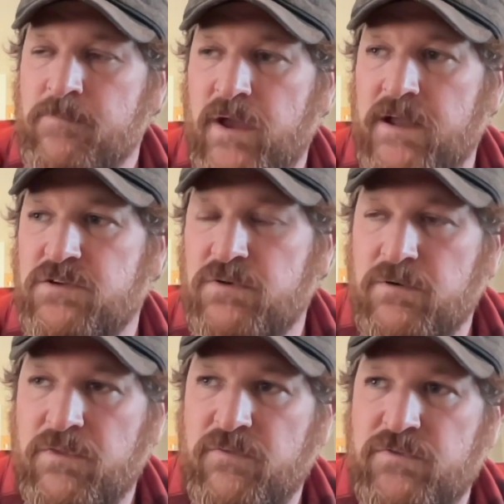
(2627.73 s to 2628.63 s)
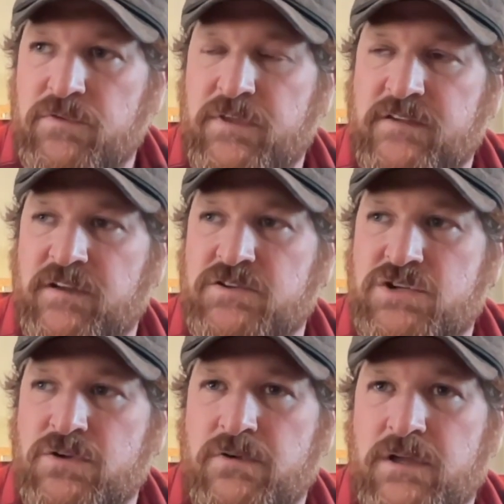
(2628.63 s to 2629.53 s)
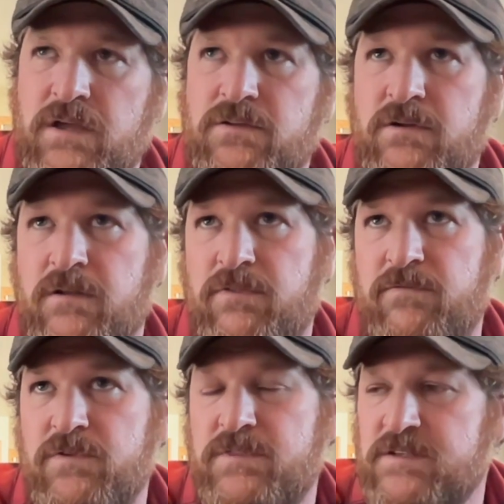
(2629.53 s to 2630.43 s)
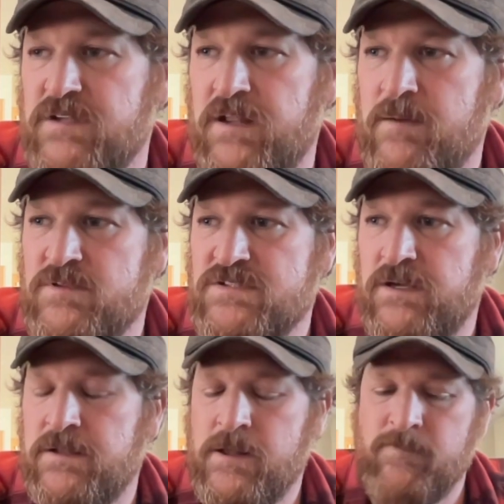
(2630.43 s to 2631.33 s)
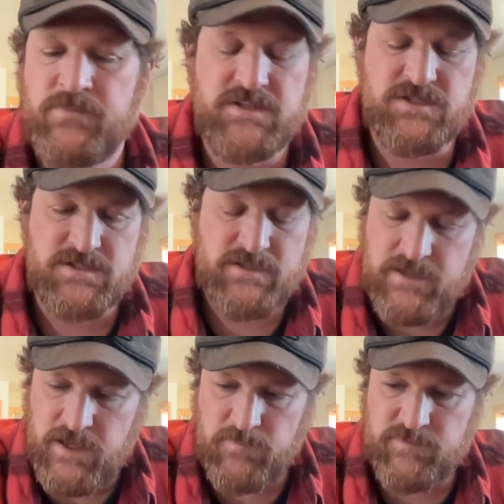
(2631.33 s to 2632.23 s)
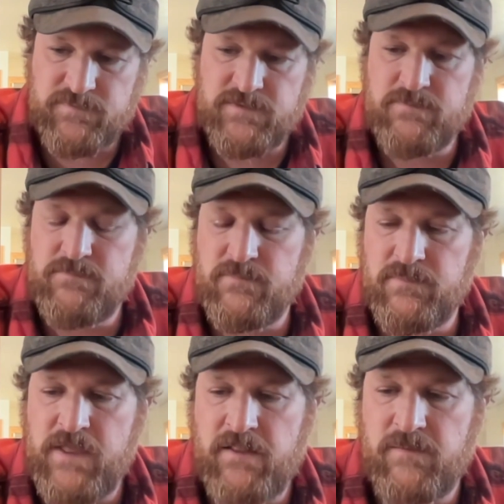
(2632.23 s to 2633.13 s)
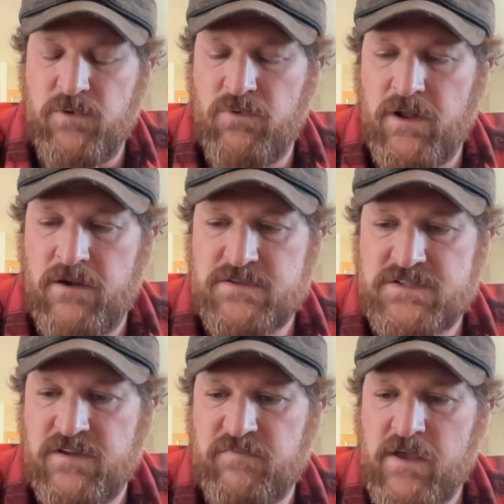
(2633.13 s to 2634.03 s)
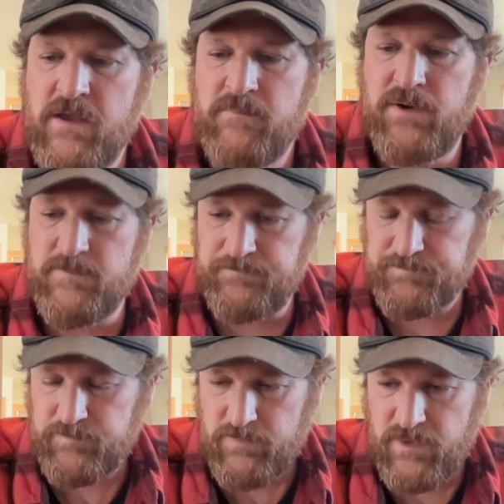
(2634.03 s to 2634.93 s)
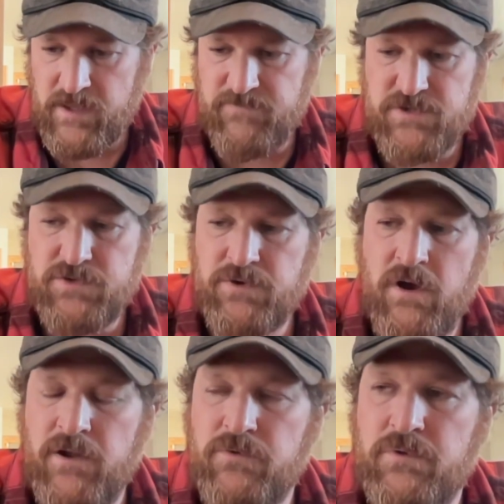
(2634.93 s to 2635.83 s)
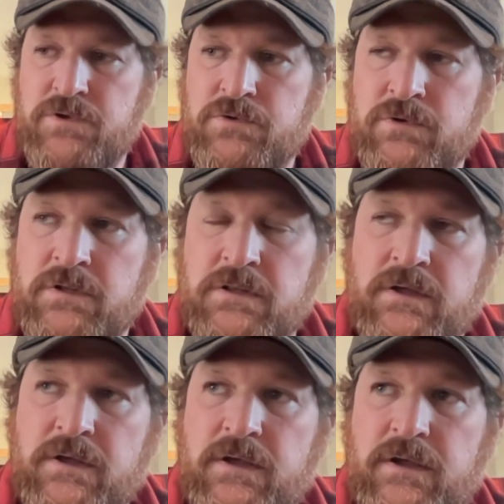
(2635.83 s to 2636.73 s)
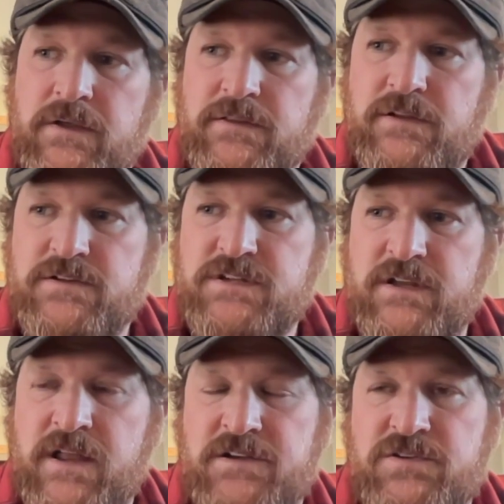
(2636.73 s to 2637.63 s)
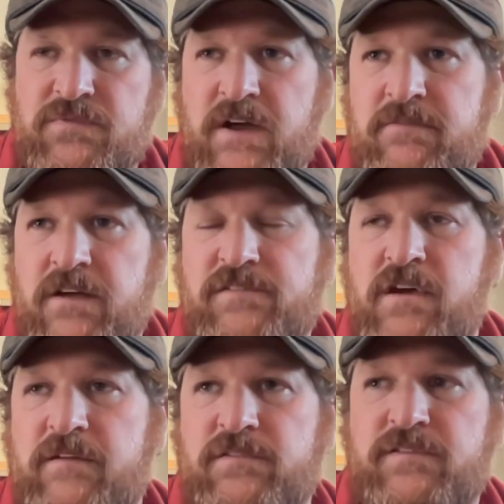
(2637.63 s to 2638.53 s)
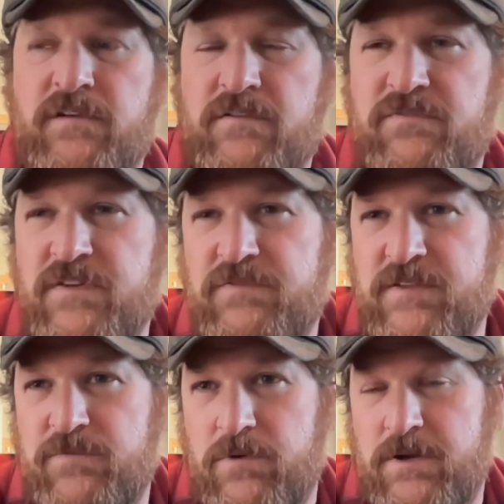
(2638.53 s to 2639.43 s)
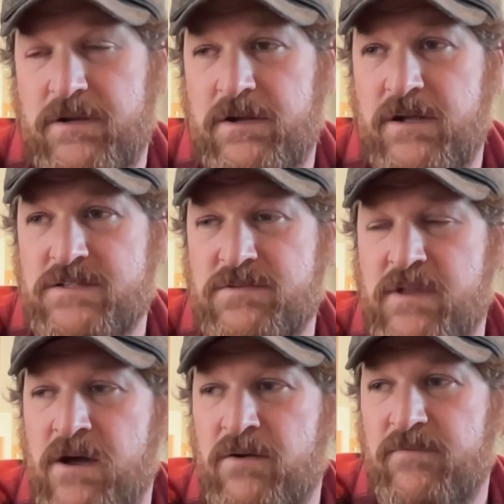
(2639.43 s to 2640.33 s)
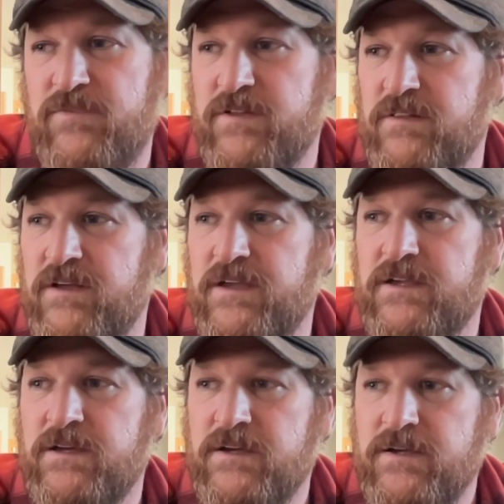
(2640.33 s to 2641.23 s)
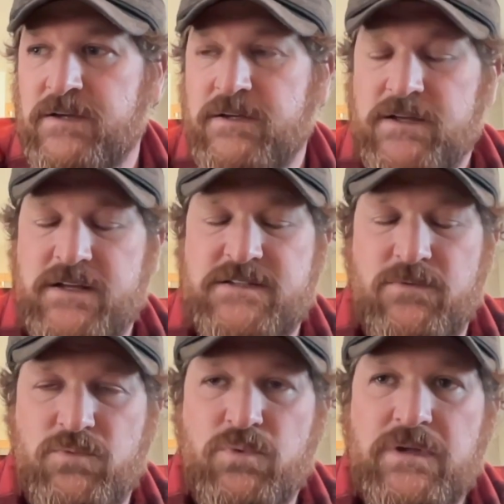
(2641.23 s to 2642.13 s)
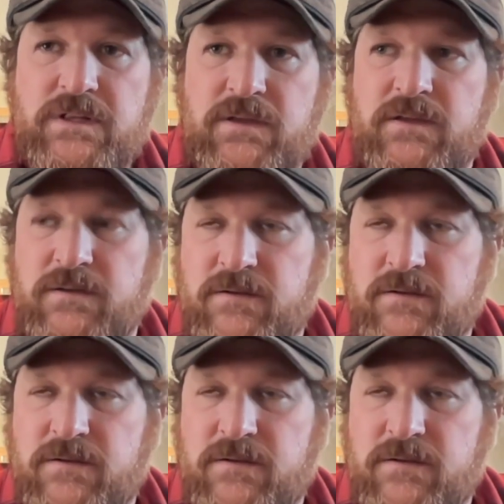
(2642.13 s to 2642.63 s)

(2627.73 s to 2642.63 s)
I do it with a few things on Chewy. I do it with a few things on Amazon. It just helps to not let me run out of stuff. But if you do an auto renewal, there's an extra $5 off. So it's down to $54.99. So now I feel like it's a really